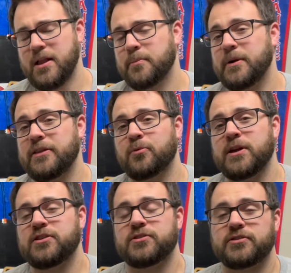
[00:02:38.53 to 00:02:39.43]
by the
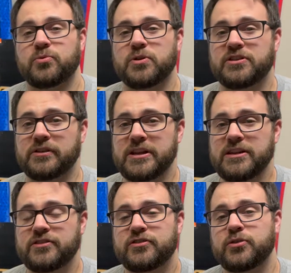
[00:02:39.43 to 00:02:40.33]
Rangers, which
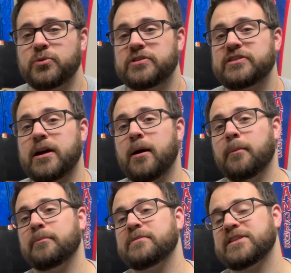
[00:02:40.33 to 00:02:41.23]
leads to
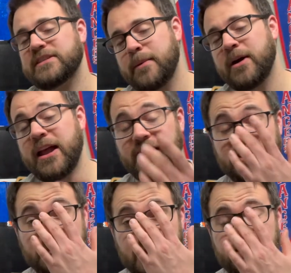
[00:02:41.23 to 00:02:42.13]
some
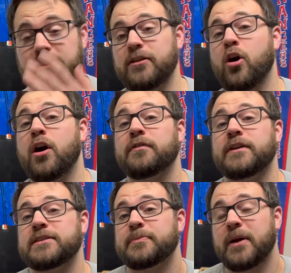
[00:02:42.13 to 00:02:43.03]
semi-extended
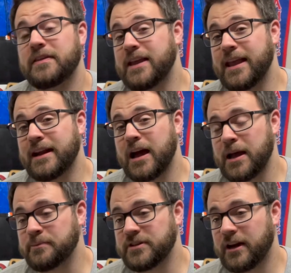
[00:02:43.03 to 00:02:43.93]
offense by the
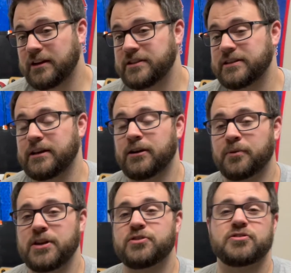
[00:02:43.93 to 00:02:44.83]
Anaheim Ducks.
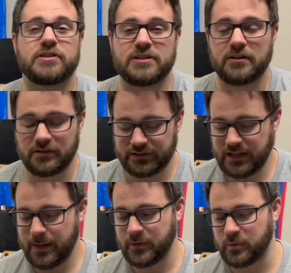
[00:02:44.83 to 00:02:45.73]
Rangers just a little
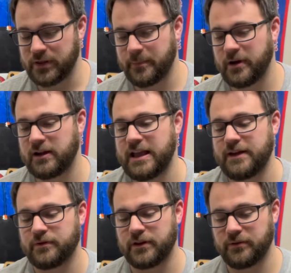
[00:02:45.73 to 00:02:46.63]
sloppy with the puck
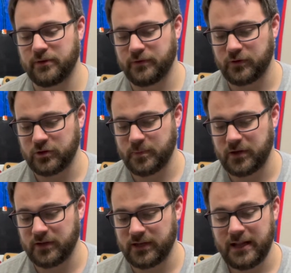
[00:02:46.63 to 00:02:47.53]
halfway through the first
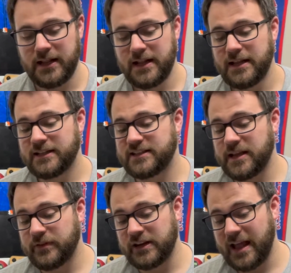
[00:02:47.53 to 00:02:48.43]
period.
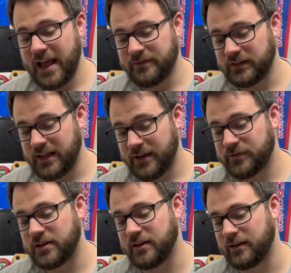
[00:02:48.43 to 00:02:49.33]
7.5 left.